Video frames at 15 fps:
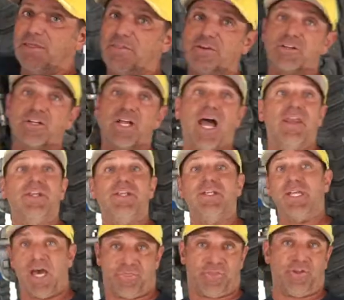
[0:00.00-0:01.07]
and then you got
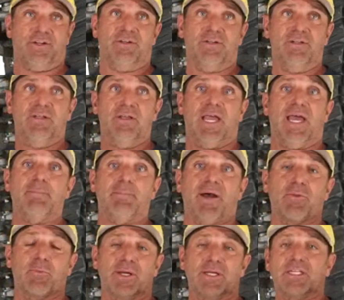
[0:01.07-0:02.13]
nothing. And
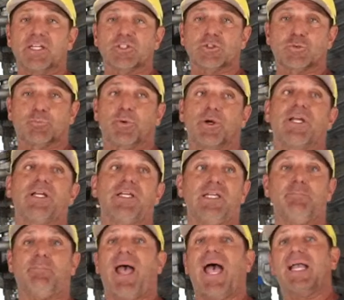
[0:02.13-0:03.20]
by the way, to get a
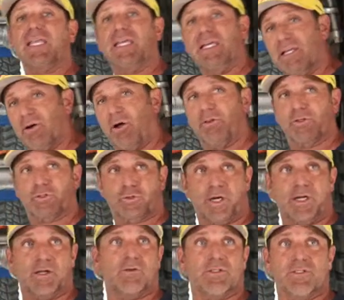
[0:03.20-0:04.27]
spring back in on the
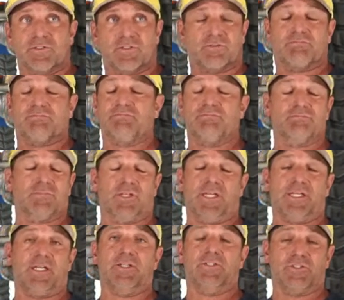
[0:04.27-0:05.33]
trail is
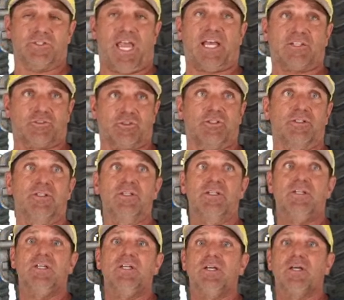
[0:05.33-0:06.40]
like a disaster.
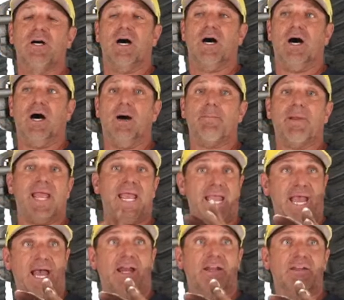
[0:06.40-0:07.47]

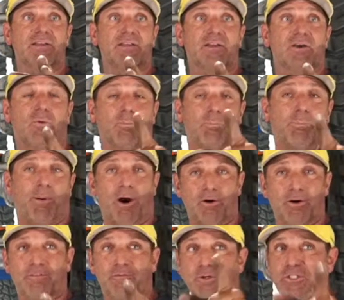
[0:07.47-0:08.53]
And
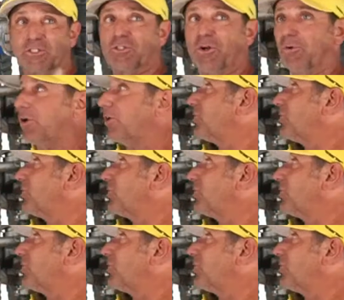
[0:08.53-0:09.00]
part of what you don't